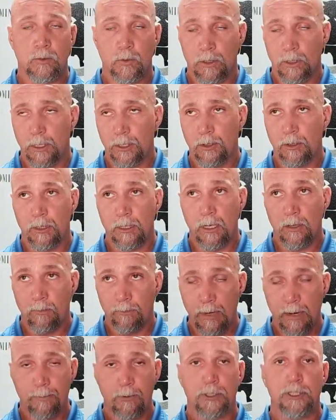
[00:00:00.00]
We're going to do another
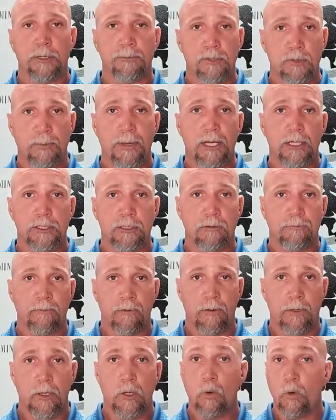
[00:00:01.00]
membership special
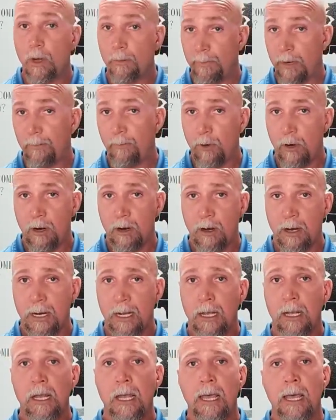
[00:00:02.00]
for the coin member
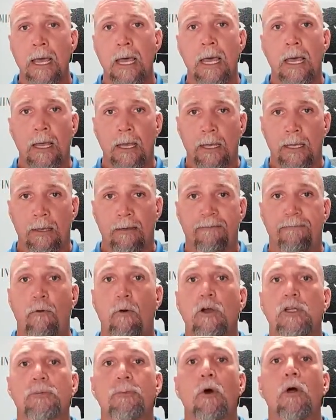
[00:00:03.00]
area.
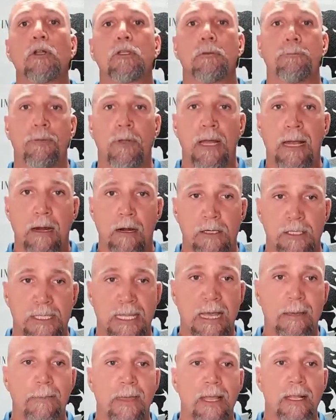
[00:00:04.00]
Force multipliers.
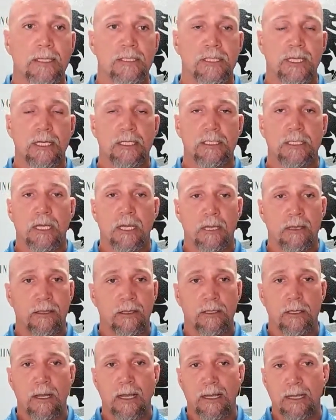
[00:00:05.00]
That means that,
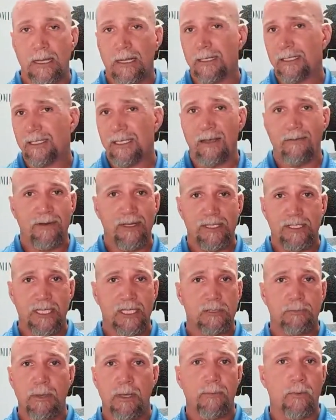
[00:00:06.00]
I got
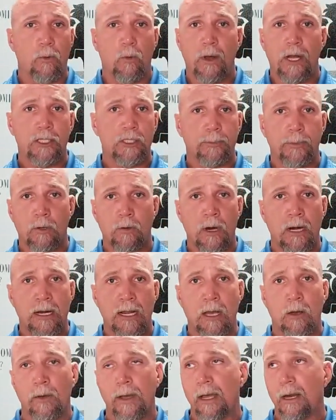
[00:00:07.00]
76 people watching me right
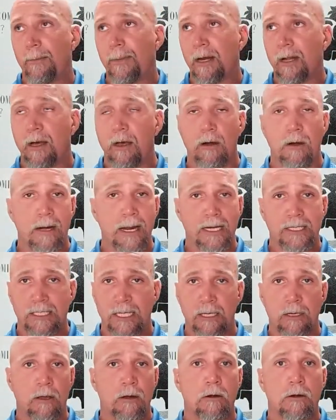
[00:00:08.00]
now. We had about
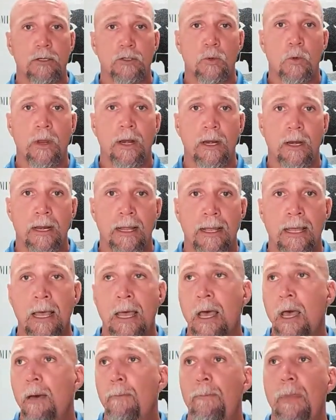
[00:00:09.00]
118, 120 today.
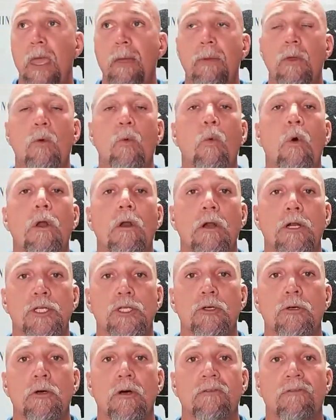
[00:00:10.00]
Maybe one or
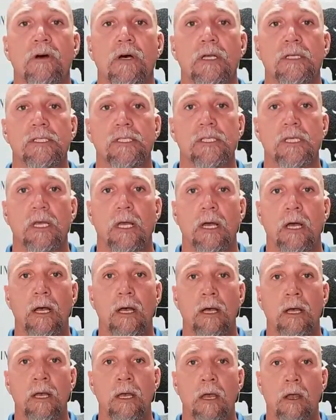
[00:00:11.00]
two of us
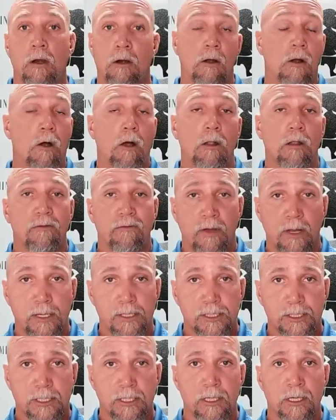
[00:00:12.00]
or all of
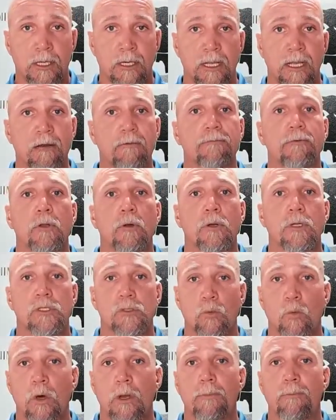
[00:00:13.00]
us can
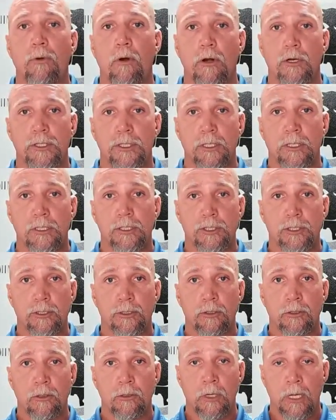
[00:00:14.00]
influence one person
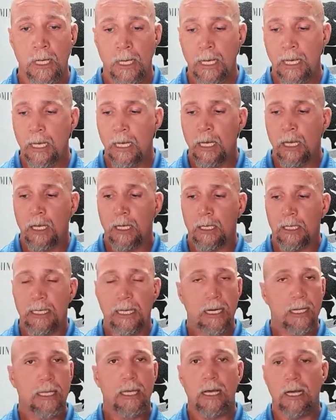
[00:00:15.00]
to
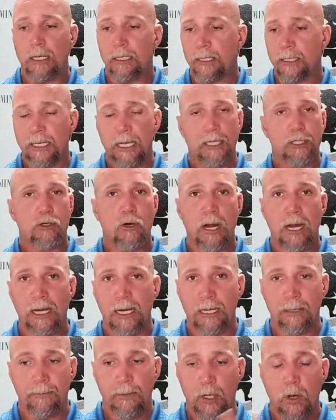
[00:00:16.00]
get a gun, get
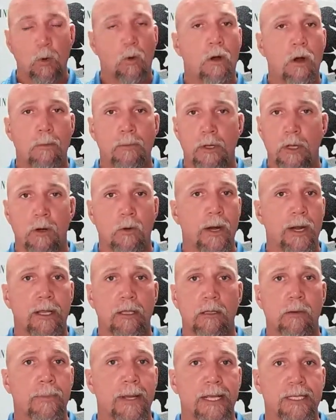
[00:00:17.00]
training, go armed on a
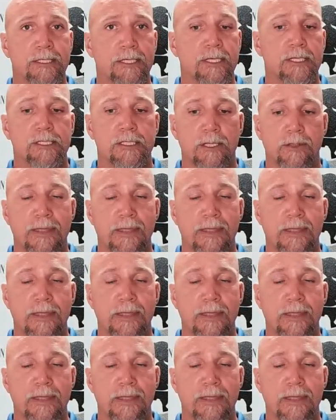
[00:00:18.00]
regular basis.